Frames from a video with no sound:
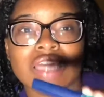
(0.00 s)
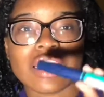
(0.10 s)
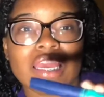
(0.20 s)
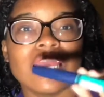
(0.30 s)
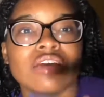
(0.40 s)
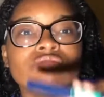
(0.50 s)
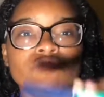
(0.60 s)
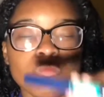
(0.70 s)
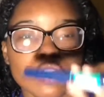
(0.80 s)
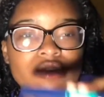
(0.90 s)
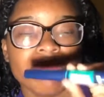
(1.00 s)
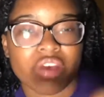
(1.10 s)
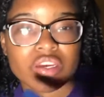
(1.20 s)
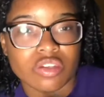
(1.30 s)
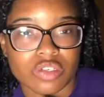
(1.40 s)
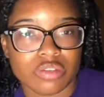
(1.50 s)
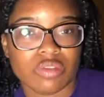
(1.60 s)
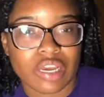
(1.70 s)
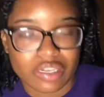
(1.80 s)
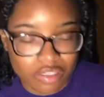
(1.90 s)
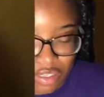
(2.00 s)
like, it will affect you. Like, so